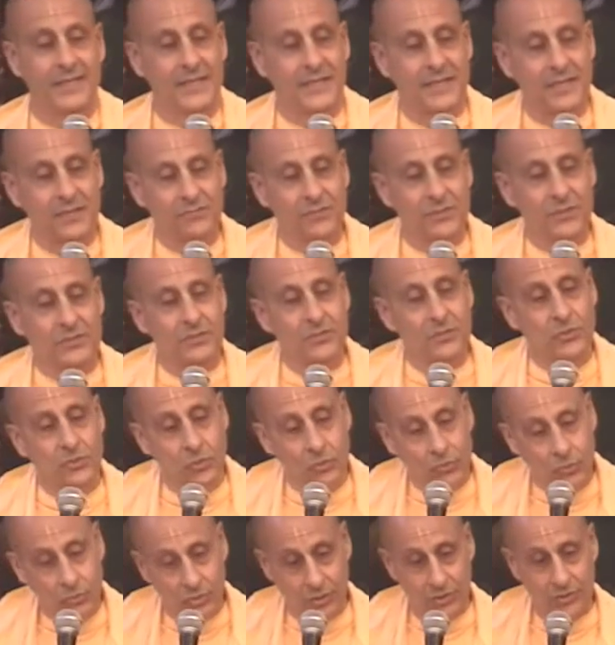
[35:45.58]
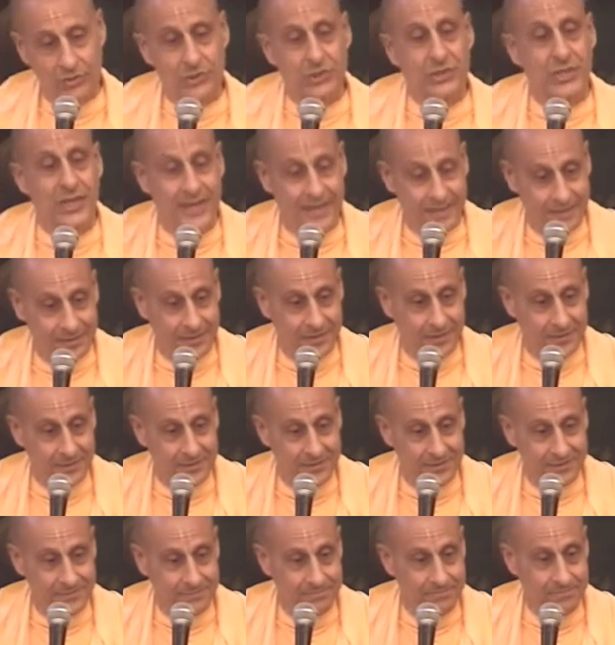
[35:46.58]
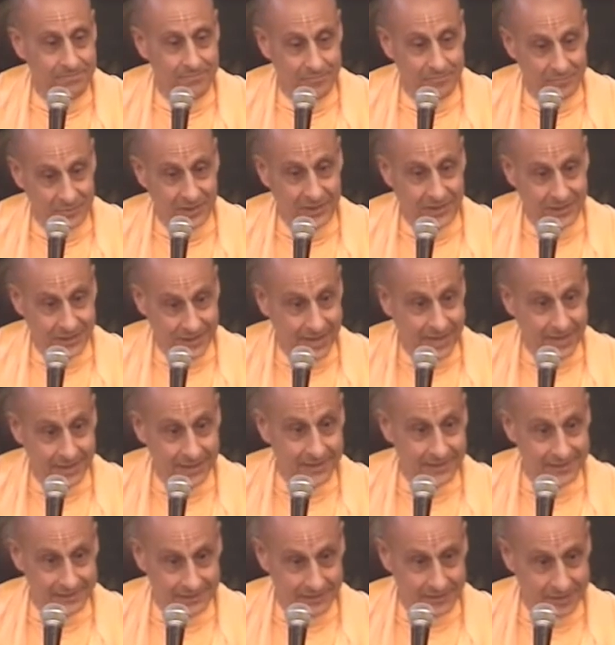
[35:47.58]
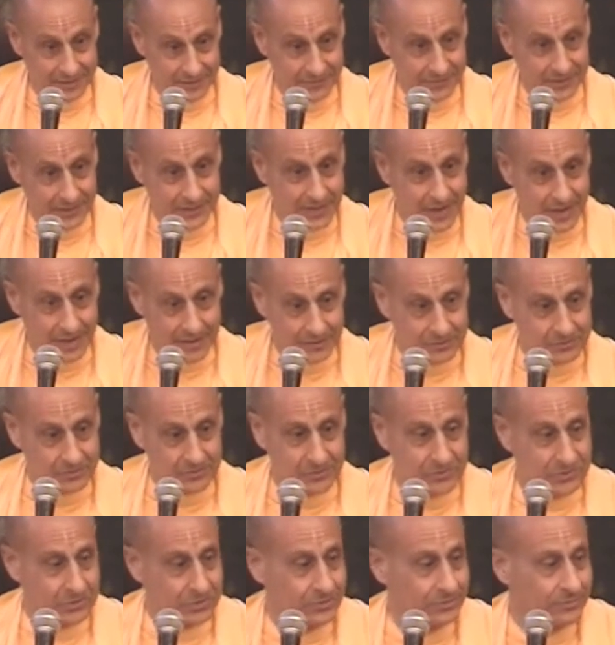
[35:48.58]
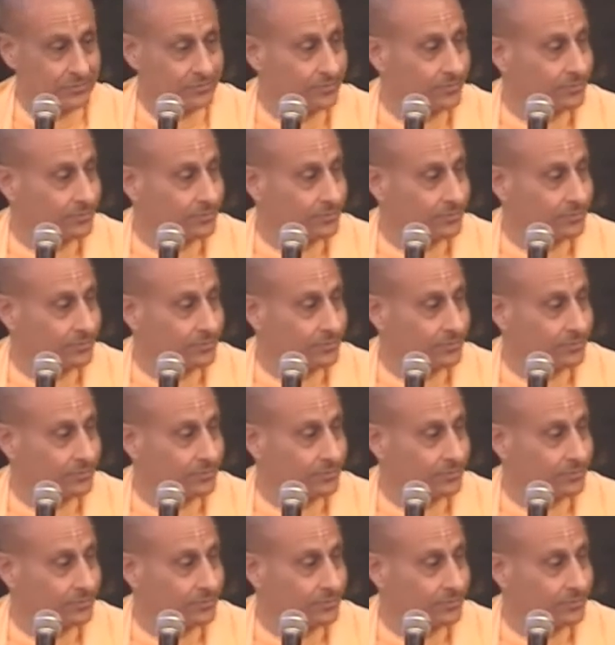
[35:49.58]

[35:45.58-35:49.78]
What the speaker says: Give it to Ugrasena, the king of the Yadus.